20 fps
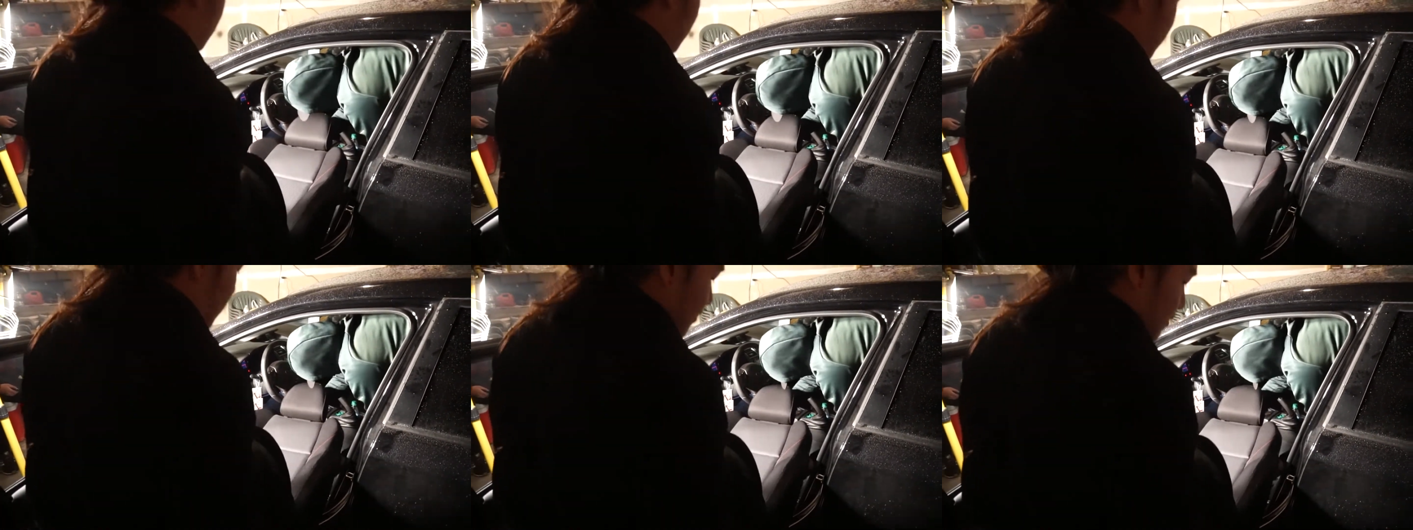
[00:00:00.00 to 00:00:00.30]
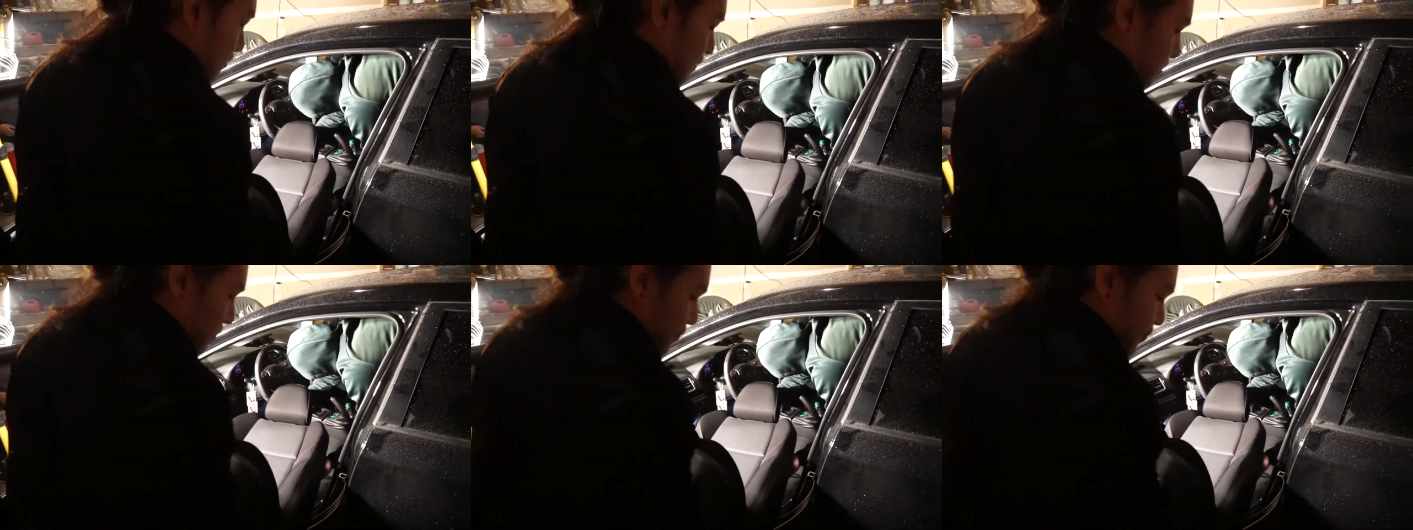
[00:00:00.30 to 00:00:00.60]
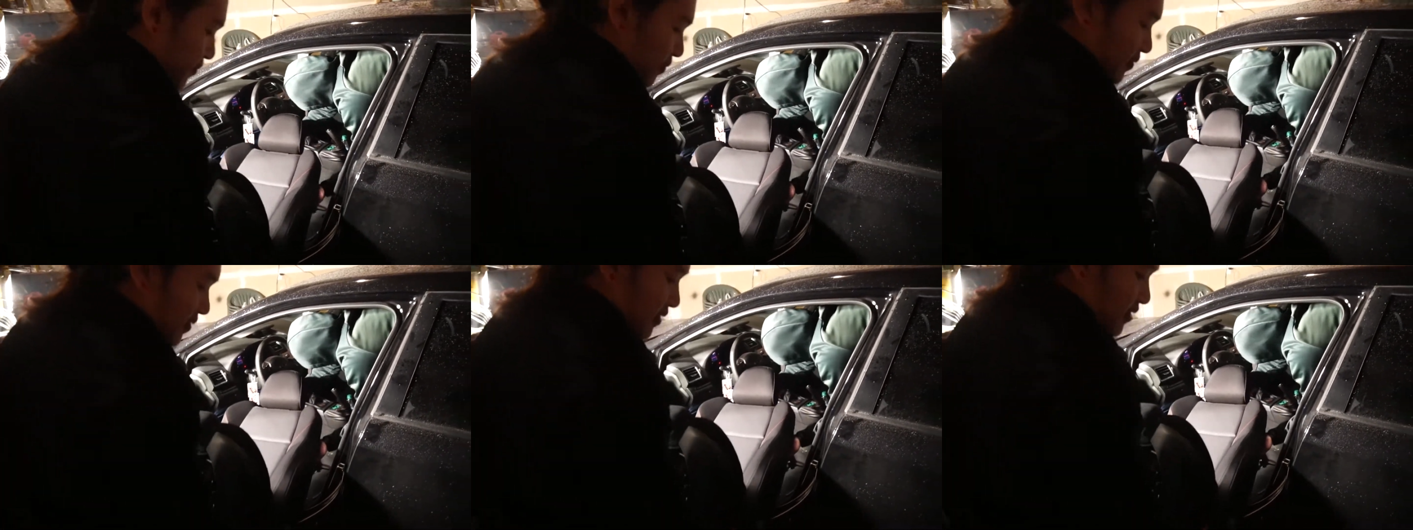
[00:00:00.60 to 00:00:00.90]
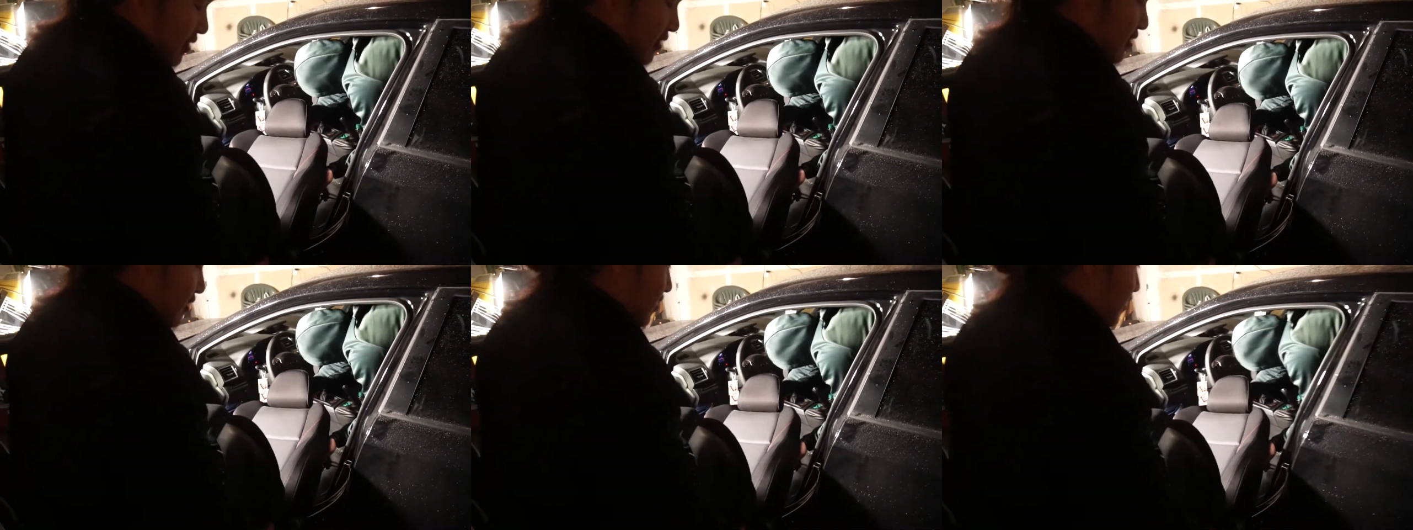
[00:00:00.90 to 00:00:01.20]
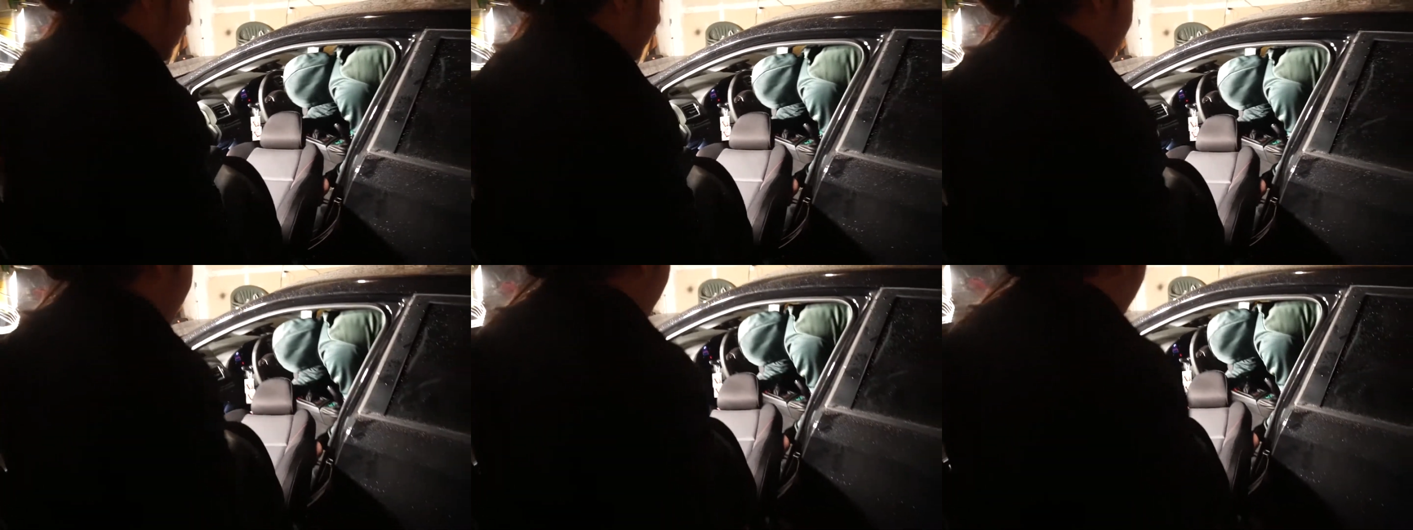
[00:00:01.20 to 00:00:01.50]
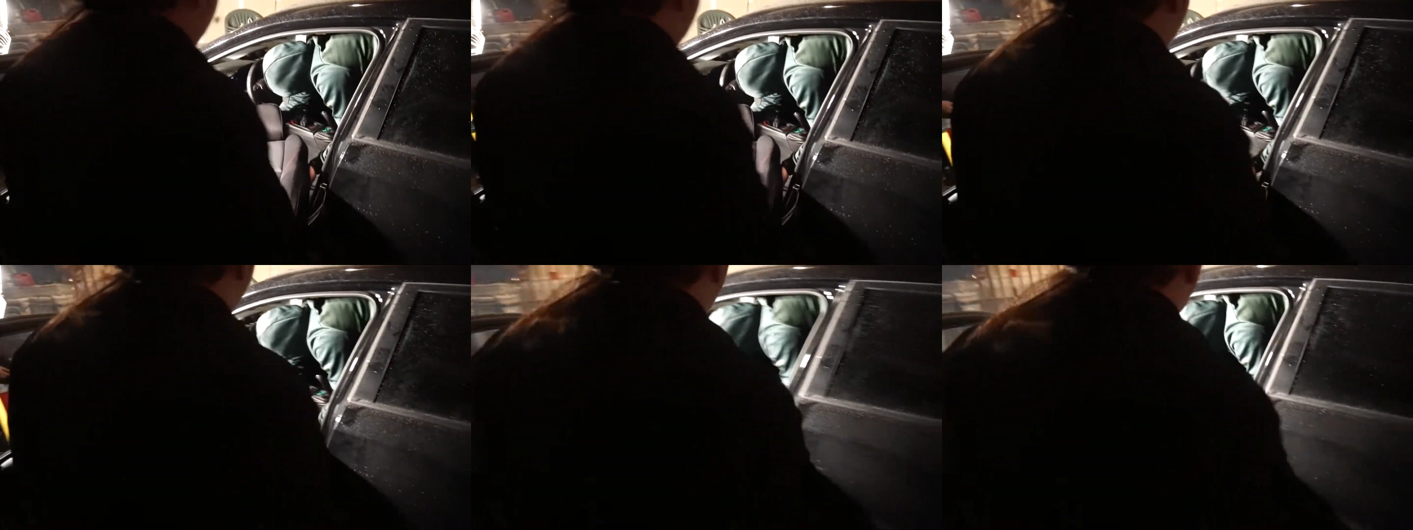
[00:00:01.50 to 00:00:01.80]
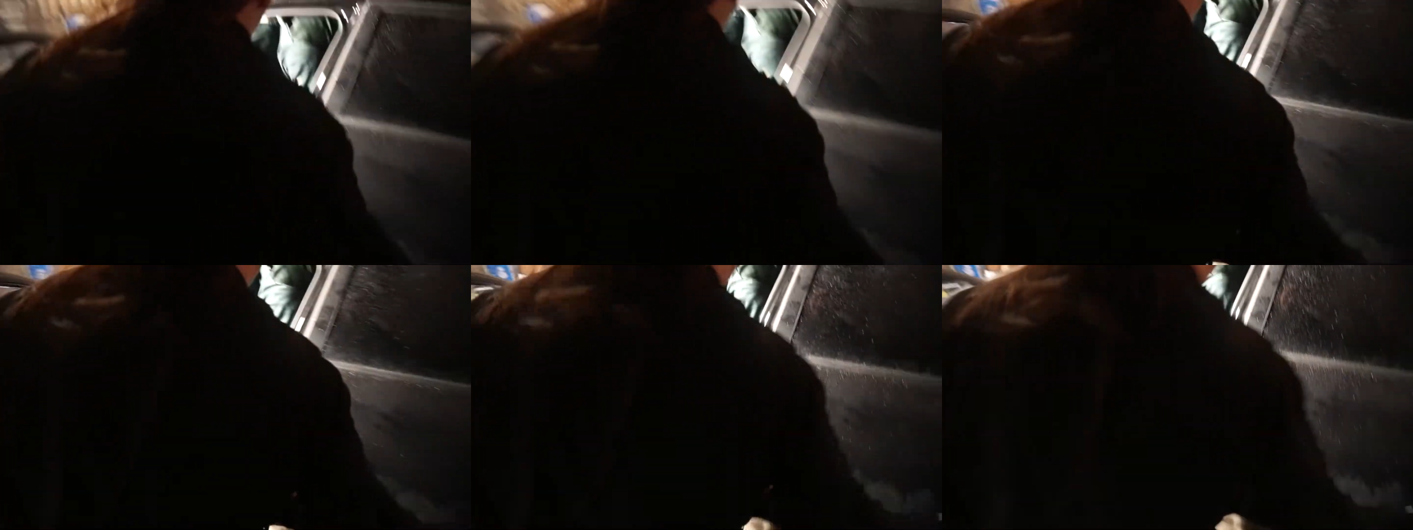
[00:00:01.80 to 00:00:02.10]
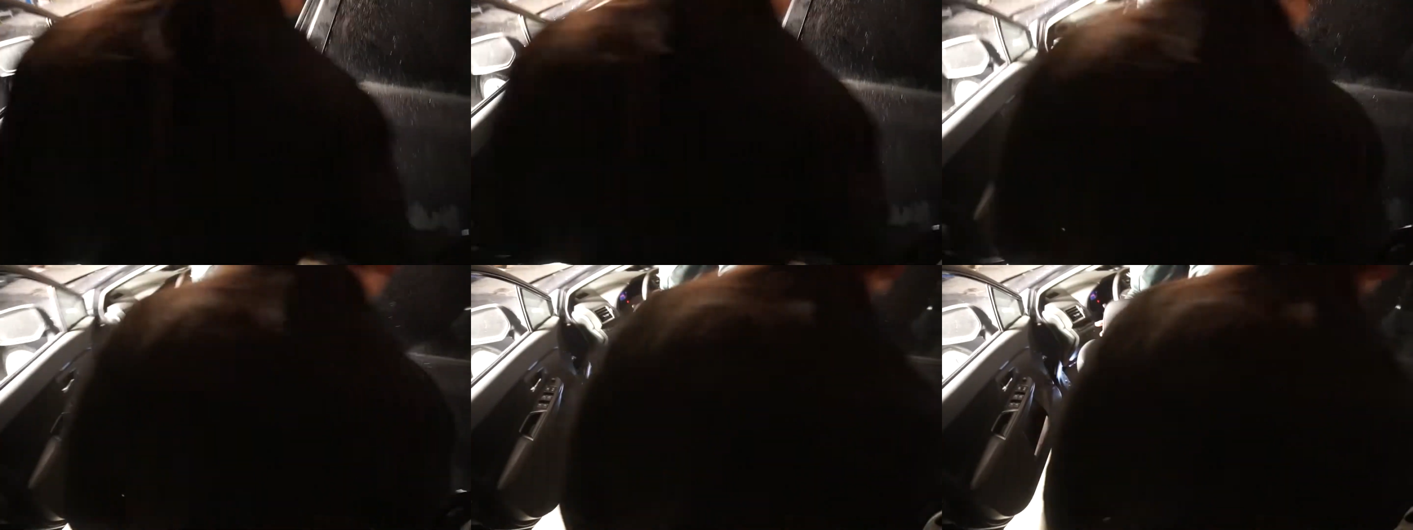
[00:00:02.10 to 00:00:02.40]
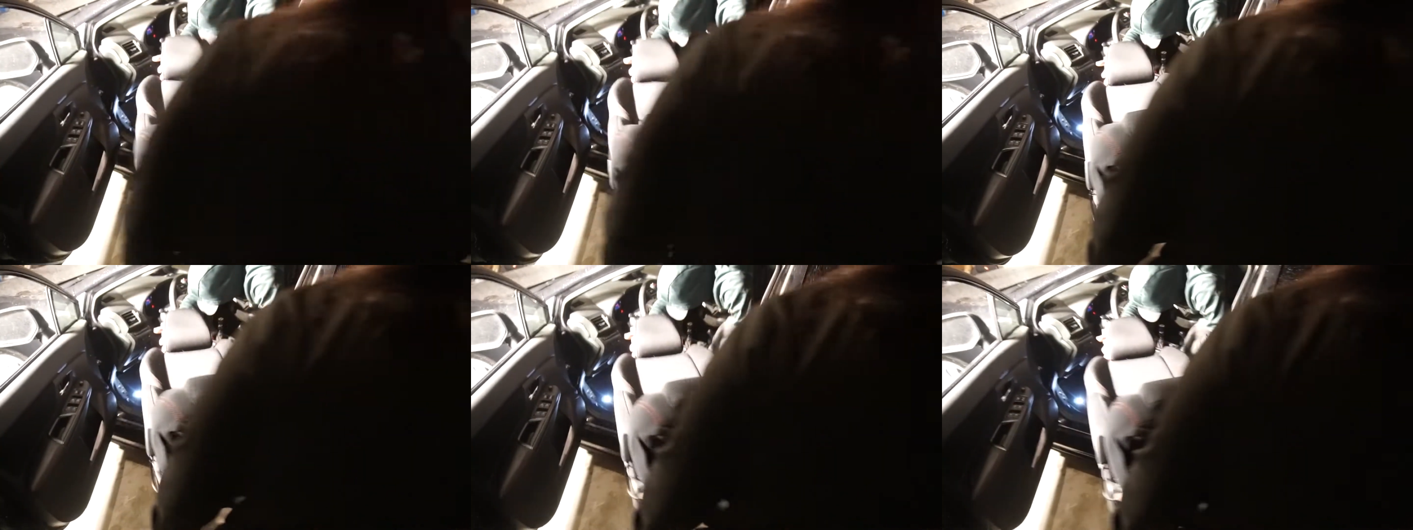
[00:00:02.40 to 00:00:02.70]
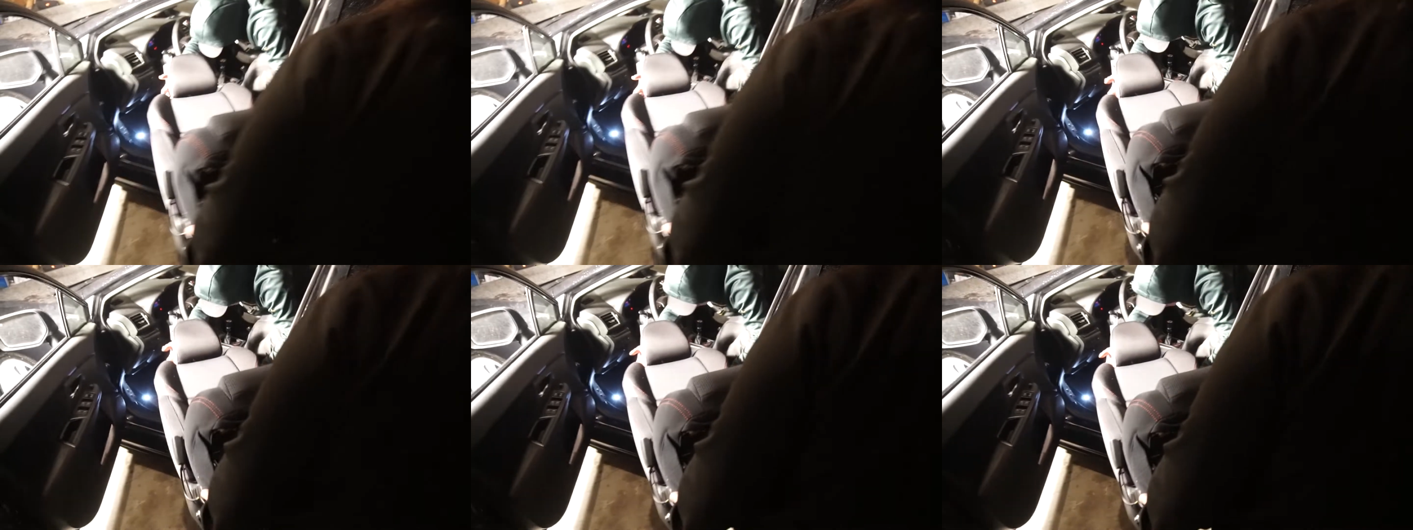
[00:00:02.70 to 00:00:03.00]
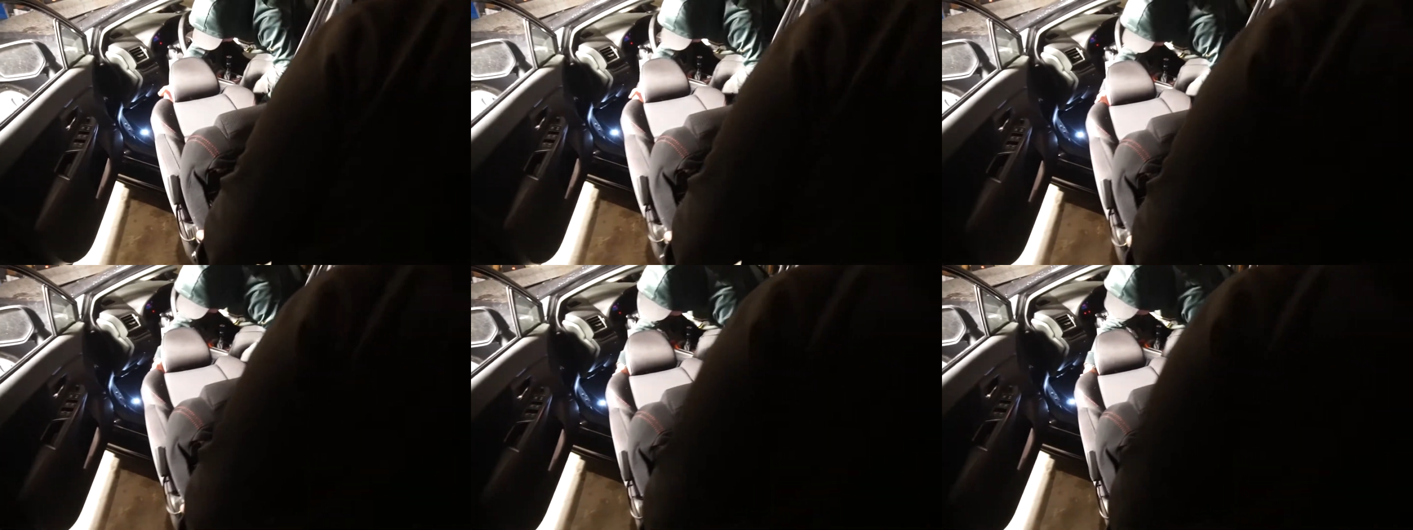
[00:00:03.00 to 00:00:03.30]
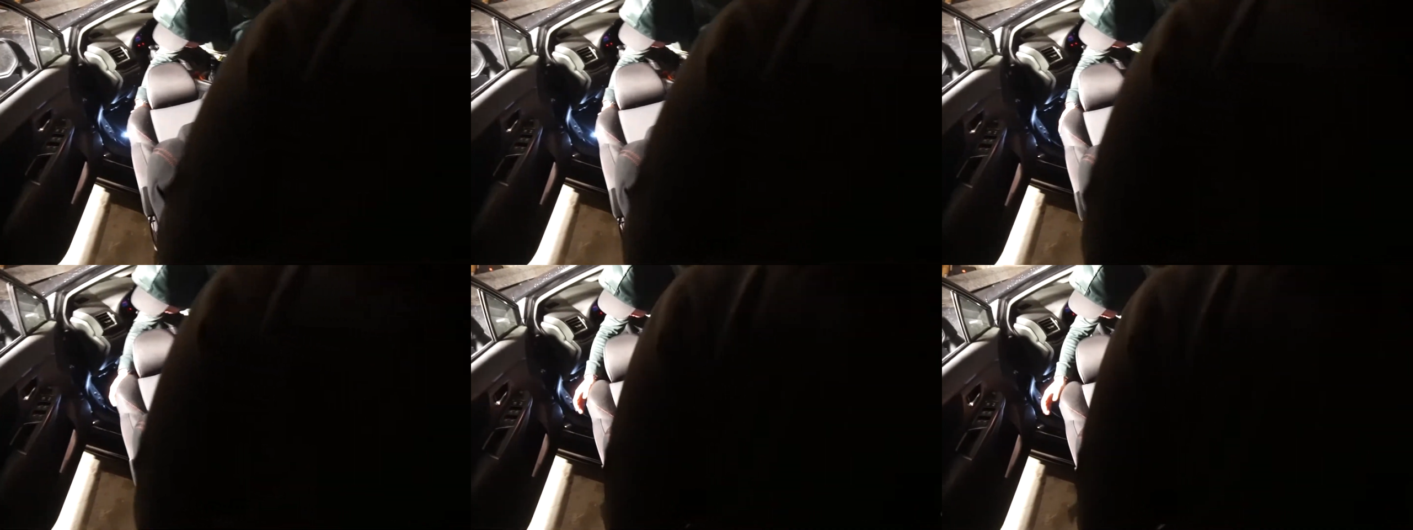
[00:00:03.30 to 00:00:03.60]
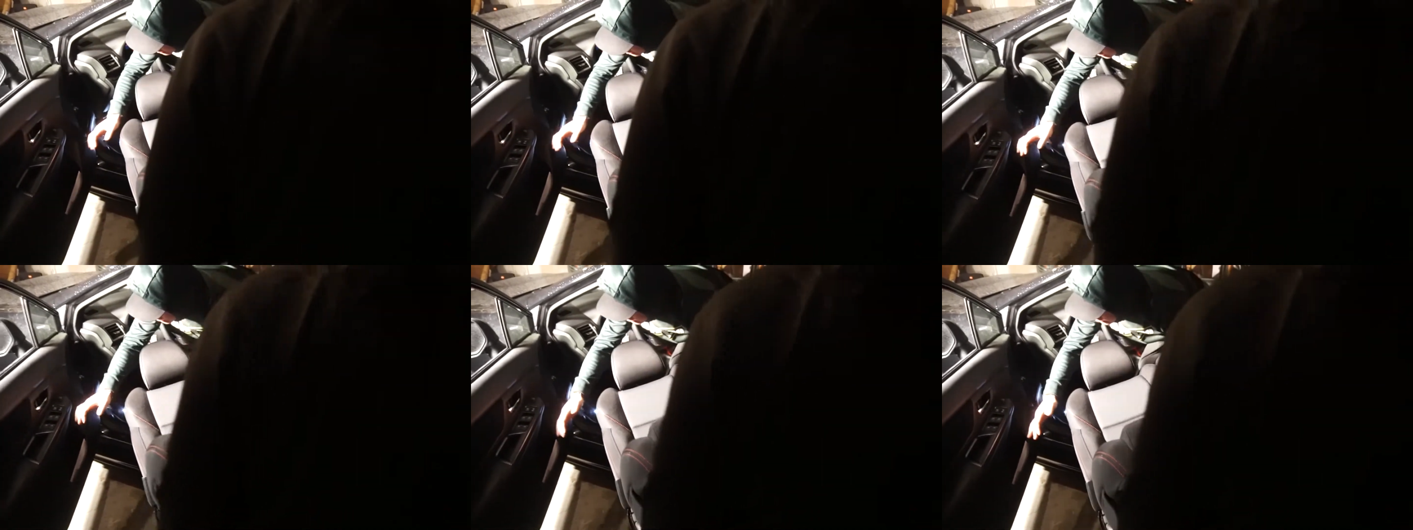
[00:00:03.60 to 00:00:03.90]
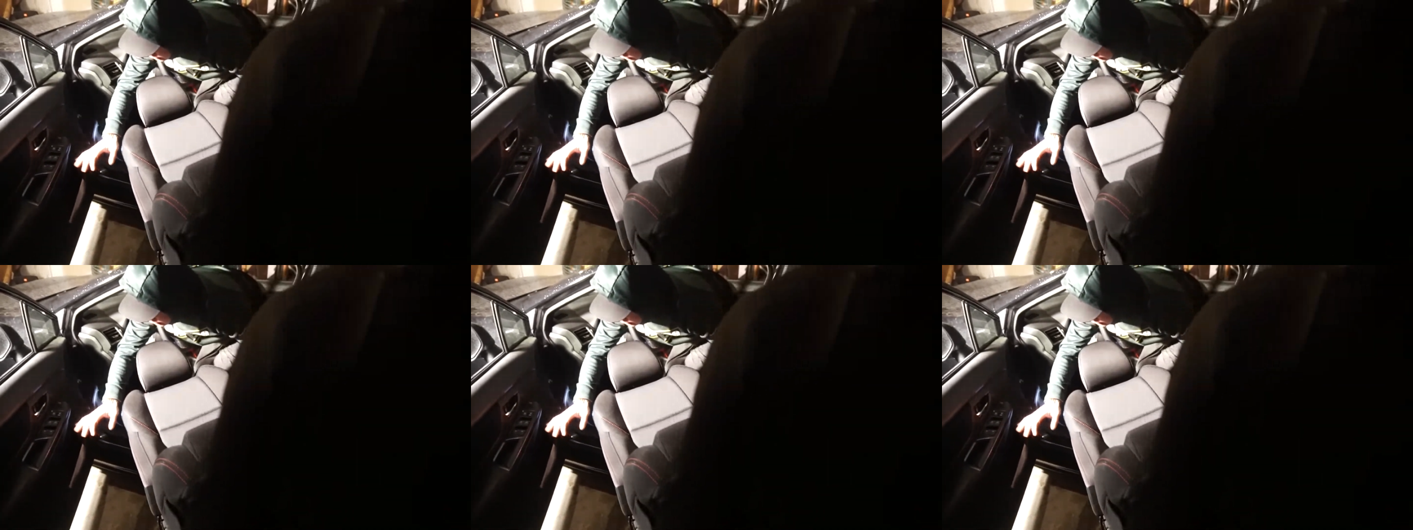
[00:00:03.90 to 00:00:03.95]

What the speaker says: [unreadable: no face in view]